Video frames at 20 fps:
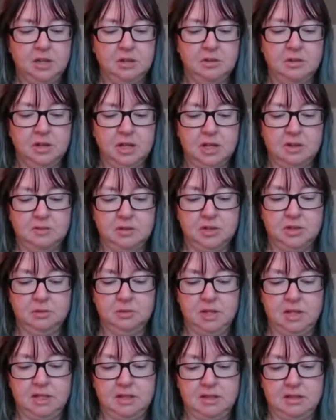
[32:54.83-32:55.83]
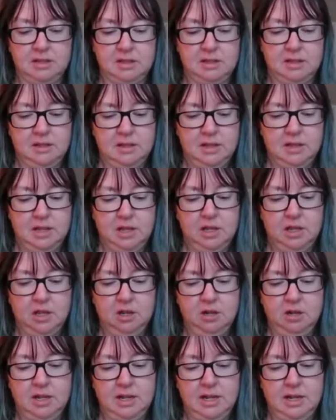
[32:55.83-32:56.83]
You love sweets.
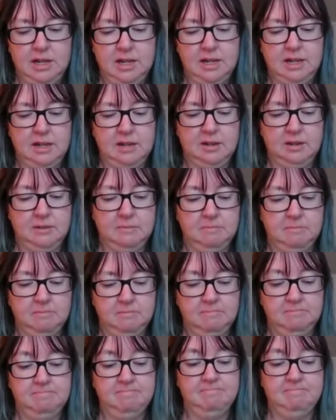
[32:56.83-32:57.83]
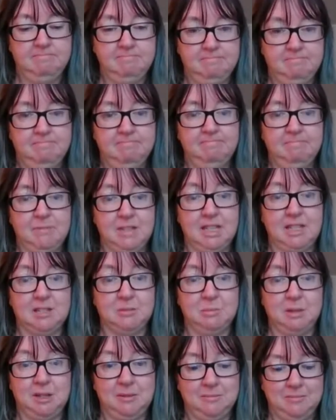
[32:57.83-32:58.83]
You're a night eater.
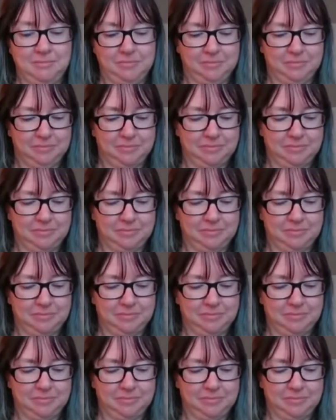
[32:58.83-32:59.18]
That's me.